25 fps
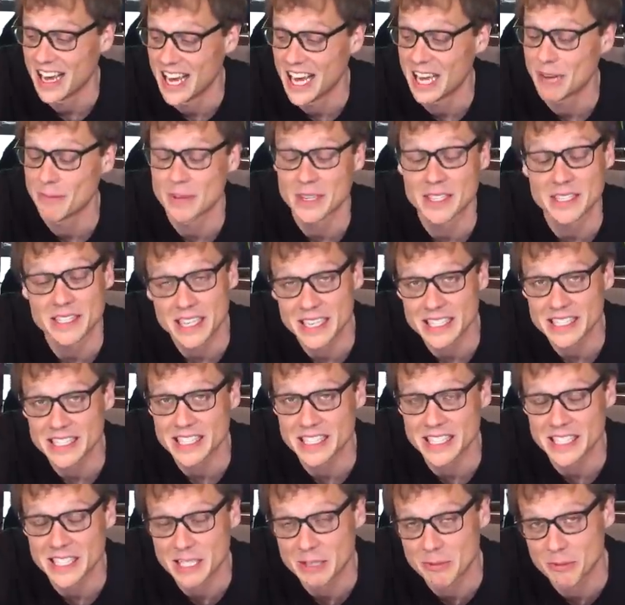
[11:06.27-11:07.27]
I'm excited
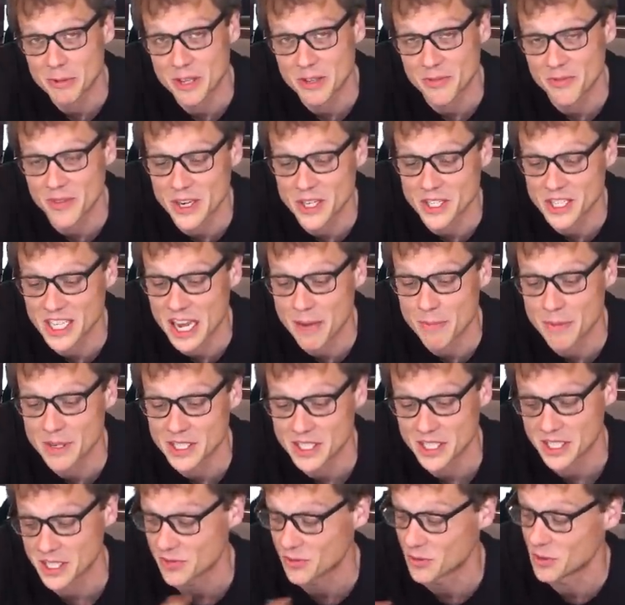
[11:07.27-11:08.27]
to see what the finished game
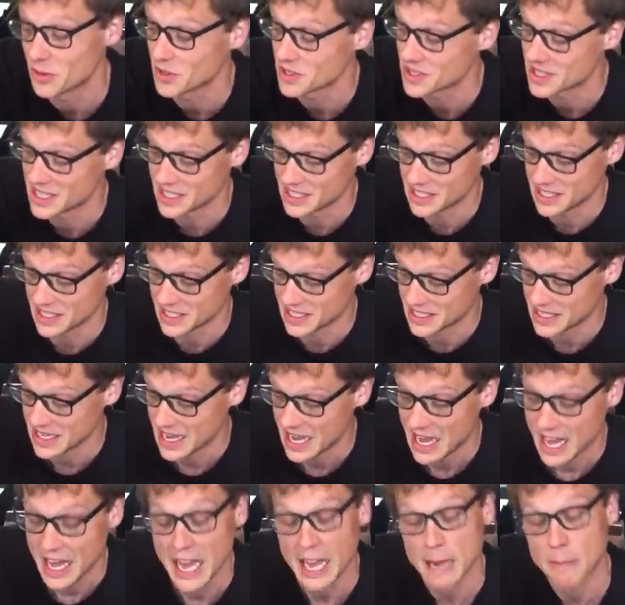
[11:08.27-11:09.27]
is because, of course, this is
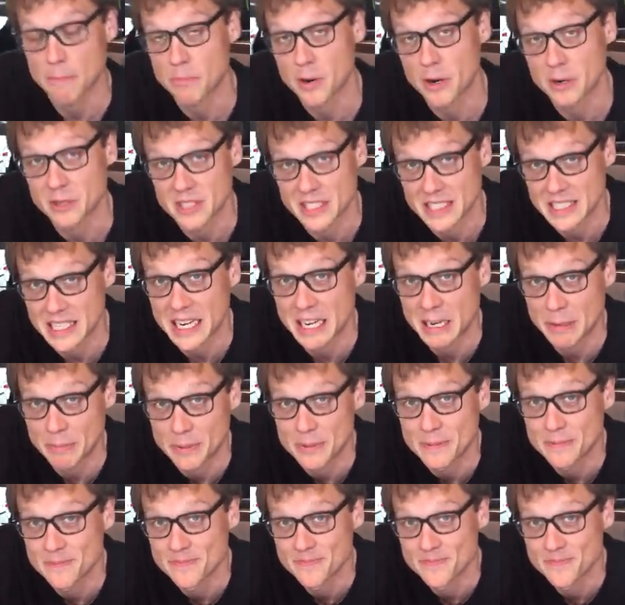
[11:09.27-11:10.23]
a prototype.